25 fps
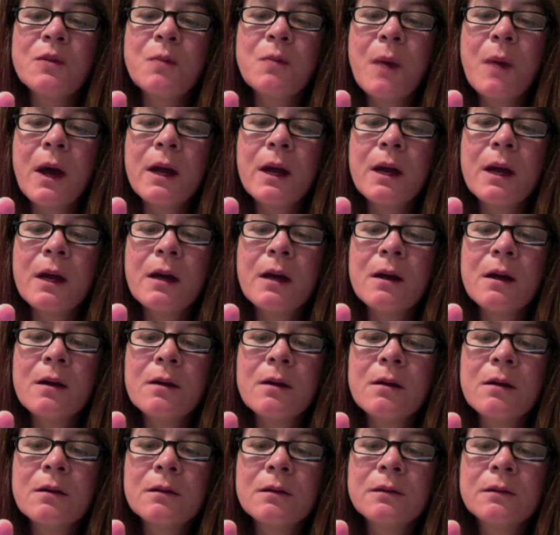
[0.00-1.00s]
by
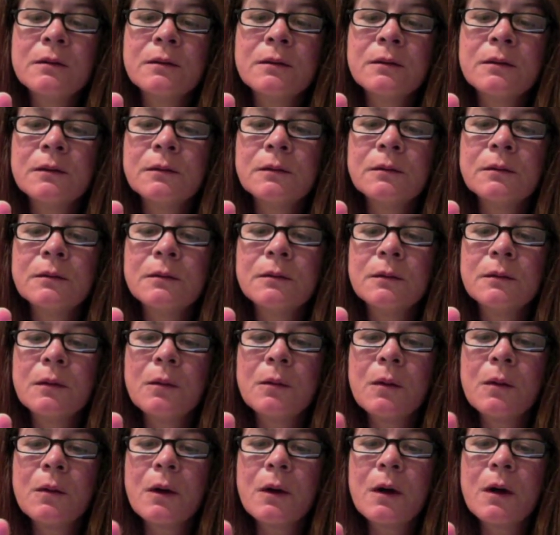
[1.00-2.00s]
now?
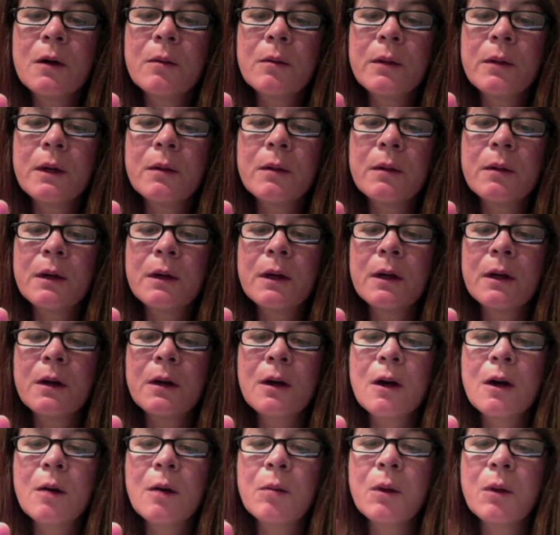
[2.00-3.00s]
I'll be able to get a
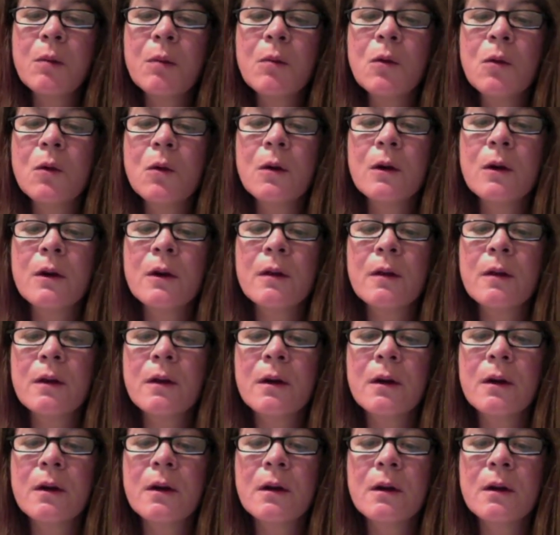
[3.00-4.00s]
couple more in
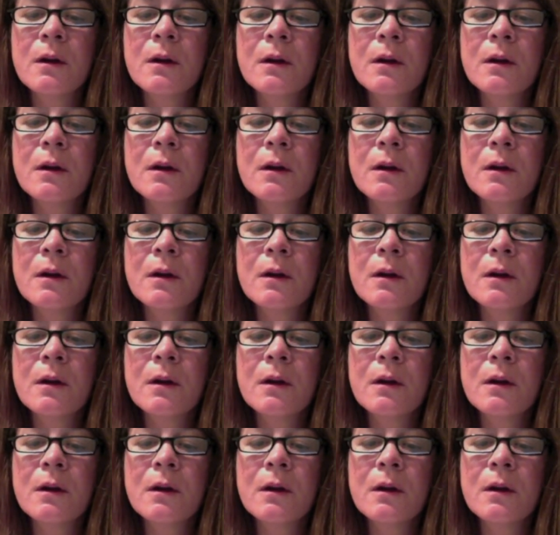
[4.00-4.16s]
there.